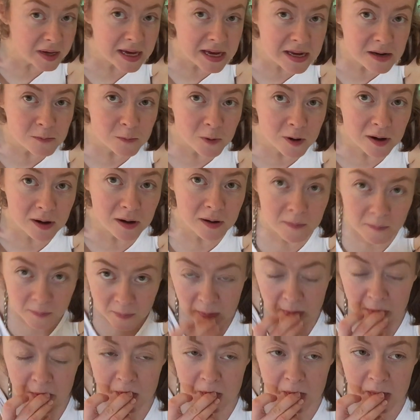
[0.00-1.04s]
quinoa
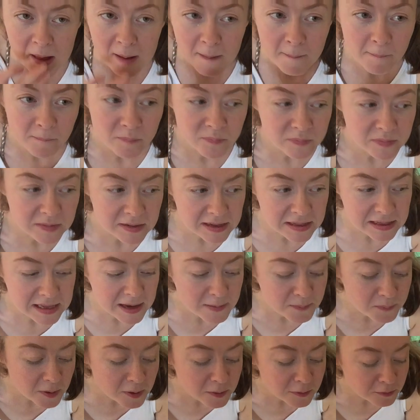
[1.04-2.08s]

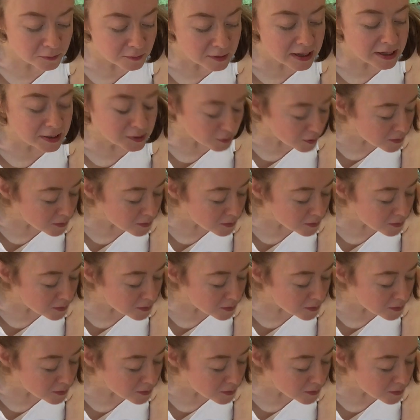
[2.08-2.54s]
they both really